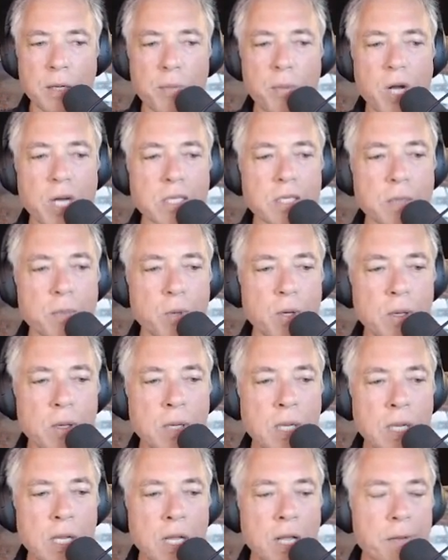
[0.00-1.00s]
Possible,
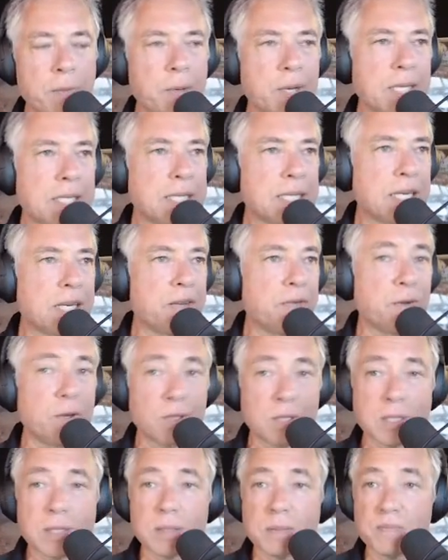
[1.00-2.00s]
but
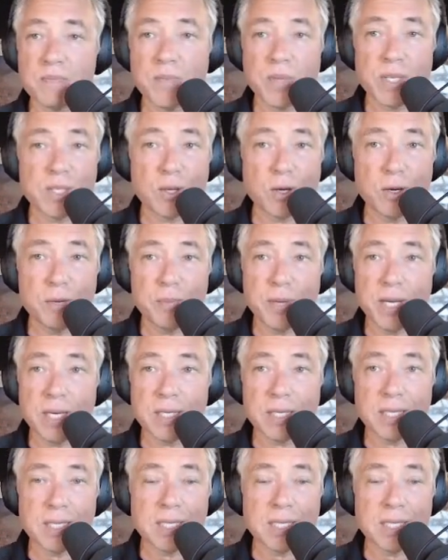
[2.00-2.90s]
first, as Jordan Peterson